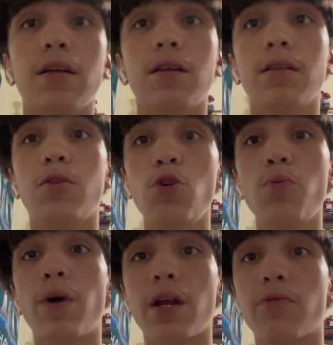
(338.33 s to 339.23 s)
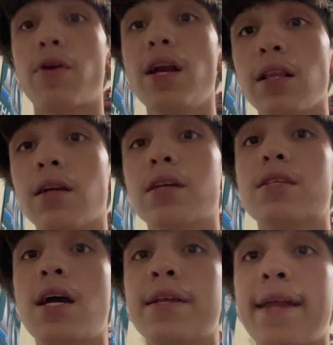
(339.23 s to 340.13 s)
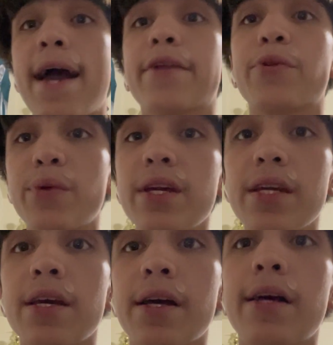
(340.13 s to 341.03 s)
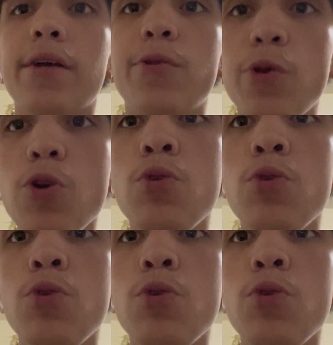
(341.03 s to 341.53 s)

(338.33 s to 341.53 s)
Doom wanting Franklin, because then in Act 3, Doom